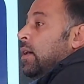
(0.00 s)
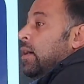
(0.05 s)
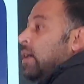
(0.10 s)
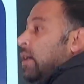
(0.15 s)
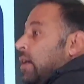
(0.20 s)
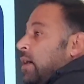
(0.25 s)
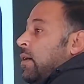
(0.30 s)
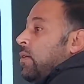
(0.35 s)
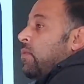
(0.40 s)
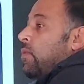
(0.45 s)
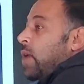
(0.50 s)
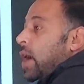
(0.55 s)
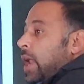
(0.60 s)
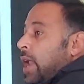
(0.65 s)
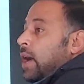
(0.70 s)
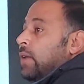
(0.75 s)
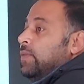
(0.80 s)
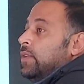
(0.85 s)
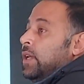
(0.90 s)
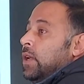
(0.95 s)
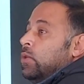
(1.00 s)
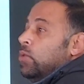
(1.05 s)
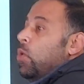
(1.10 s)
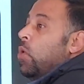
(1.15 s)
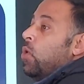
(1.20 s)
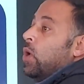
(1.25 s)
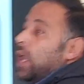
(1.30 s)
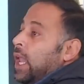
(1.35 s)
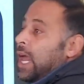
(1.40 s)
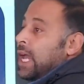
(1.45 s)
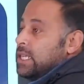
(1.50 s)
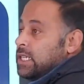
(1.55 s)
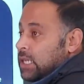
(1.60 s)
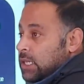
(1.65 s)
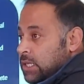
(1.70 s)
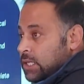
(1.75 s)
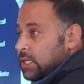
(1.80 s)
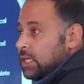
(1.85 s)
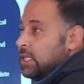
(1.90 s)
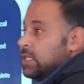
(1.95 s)
one of the nodal
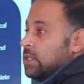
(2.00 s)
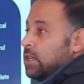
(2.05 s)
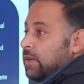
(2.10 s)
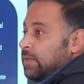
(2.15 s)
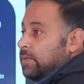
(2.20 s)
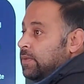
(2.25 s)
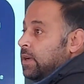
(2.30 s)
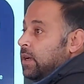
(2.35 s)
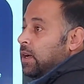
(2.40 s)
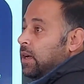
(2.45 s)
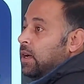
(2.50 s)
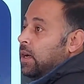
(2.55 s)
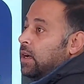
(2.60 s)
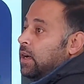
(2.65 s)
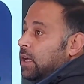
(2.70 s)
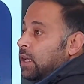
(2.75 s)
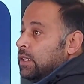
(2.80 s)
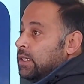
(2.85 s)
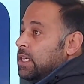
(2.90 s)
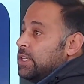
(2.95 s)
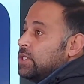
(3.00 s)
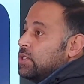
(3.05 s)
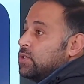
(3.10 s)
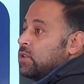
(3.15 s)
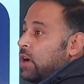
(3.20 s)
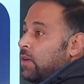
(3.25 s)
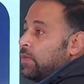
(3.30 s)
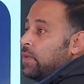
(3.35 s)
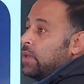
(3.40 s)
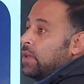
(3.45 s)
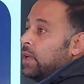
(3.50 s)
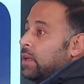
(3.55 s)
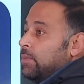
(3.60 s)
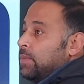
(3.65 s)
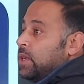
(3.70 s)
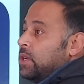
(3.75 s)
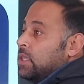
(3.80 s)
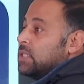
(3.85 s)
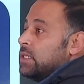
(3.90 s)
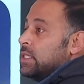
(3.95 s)
agencies of this software,
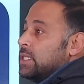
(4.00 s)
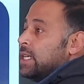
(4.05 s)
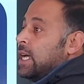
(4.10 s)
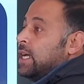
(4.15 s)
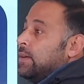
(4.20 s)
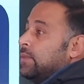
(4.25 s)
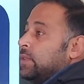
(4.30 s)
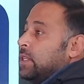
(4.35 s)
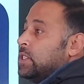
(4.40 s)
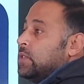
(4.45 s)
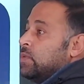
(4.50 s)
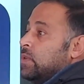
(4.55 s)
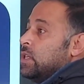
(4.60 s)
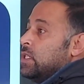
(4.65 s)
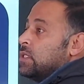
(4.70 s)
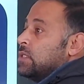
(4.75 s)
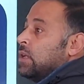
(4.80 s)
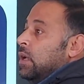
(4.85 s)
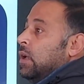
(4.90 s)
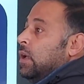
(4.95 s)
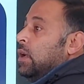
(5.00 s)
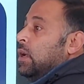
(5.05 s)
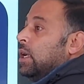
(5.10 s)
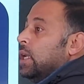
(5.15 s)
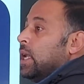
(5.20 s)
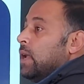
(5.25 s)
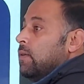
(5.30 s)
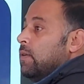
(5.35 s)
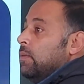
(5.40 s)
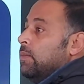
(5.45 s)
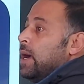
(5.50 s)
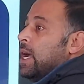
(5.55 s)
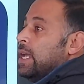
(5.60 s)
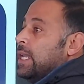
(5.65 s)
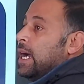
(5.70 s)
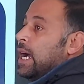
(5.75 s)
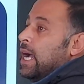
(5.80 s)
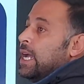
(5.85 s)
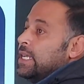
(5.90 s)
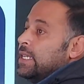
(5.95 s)
because this was given by the
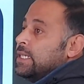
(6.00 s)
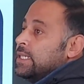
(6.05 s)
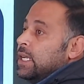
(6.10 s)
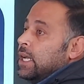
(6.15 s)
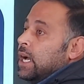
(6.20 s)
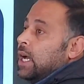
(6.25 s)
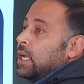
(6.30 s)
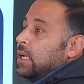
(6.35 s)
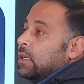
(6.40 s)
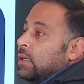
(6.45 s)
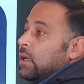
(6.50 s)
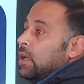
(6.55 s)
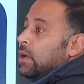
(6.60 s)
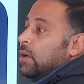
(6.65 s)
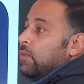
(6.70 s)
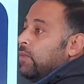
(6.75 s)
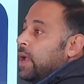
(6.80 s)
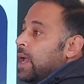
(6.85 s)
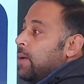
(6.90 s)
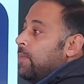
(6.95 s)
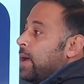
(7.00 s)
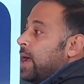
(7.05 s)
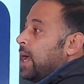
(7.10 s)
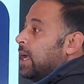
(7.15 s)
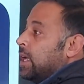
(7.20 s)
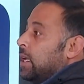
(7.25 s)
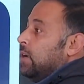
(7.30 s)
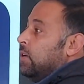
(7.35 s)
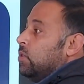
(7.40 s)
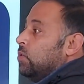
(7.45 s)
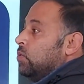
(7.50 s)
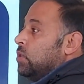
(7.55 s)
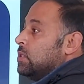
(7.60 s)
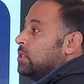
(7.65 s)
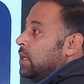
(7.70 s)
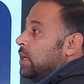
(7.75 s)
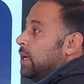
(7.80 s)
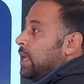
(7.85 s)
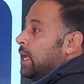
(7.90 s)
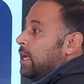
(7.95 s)
ICR way back in
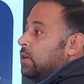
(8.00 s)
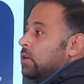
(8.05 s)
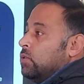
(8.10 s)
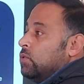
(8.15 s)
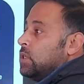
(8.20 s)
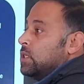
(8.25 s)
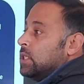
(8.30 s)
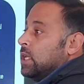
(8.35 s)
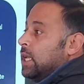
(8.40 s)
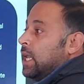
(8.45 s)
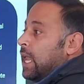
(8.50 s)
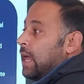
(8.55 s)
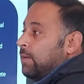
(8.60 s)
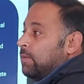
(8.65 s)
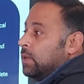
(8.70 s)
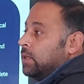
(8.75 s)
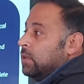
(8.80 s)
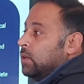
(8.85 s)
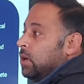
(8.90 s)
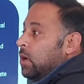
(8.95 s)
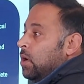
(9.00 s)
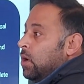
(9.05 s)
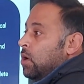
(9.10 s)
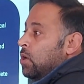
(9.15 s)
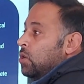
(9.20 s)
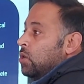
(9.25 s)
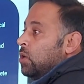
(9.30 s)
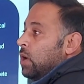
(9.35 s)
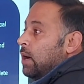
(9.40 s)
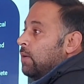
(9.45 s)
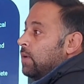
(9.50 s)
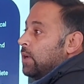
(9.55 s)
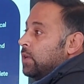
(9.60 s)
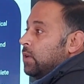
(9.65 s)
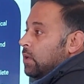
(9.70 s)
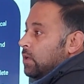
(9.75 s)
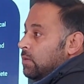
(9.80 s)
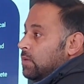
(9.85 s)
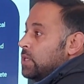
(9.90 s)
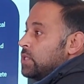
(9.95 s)
2010-2011 to our
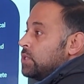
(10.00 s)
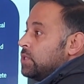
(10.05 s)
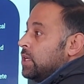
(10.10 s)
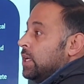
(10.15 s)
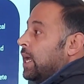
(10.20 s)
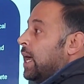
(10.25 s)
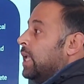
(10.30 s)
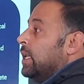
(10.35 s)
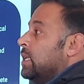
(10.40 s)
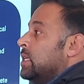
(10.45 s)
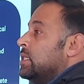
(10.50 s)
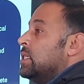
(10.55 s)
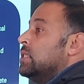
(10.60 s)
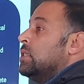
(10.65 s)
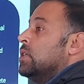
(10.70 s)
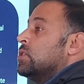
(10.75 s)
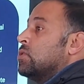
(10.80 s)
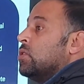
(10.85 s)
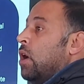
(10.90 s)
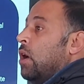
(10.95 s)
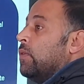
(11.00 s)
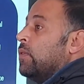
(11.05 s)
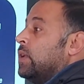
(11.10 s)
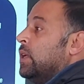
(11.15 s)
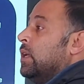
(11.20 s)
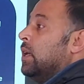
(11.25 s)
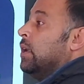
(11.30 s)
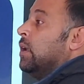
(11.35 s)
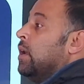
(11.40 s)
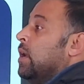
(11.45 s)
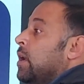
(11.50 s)
university, and this is the software